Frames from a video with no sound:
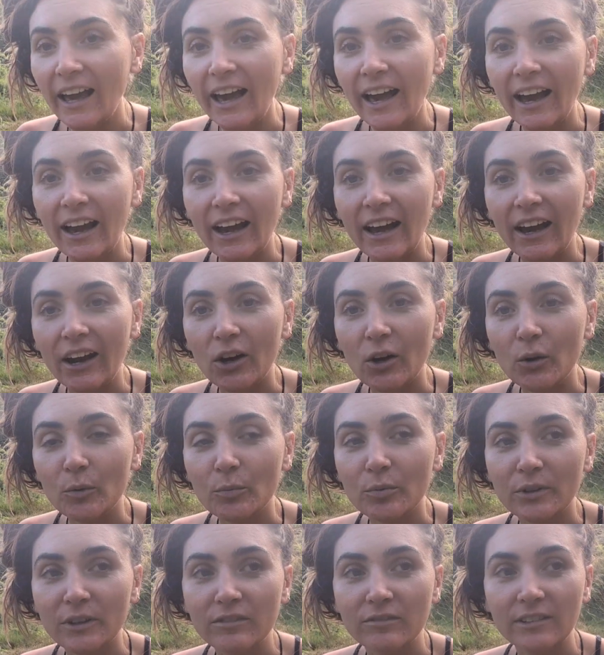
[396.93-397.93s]
How
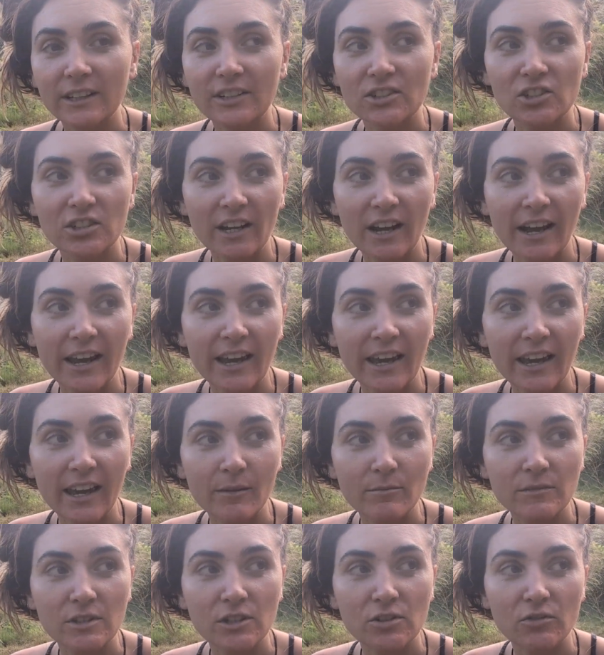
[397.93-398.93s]
privileged I
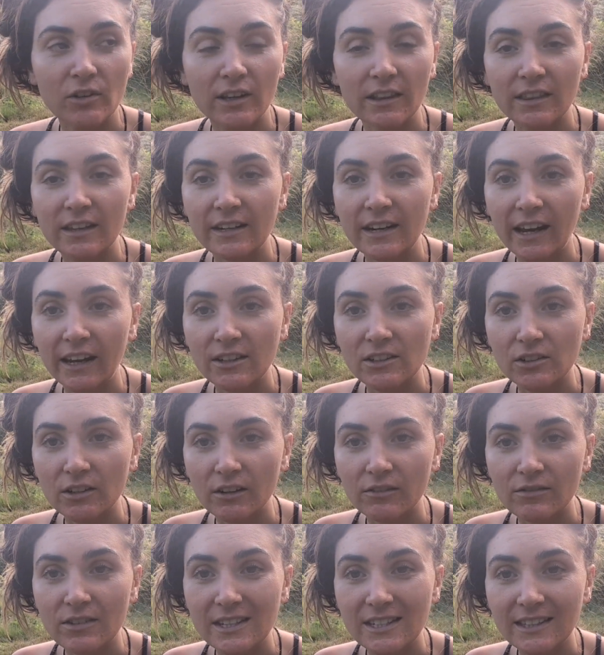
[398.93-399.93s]
am to drink the nectar
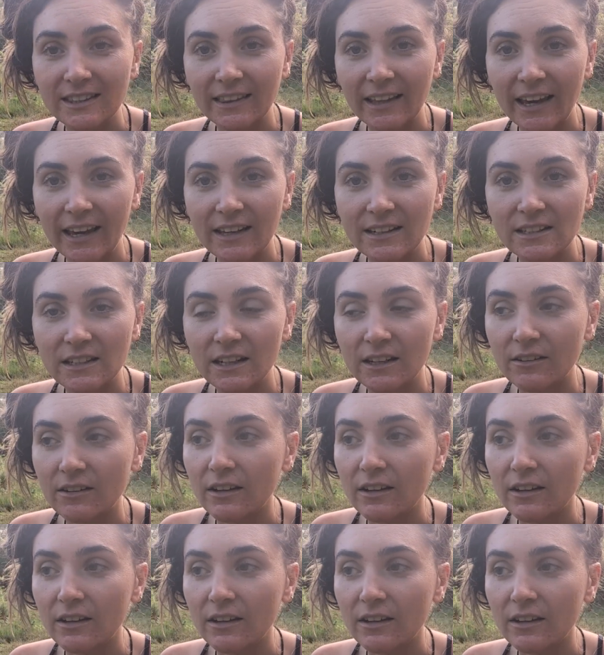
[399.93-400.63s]
of this land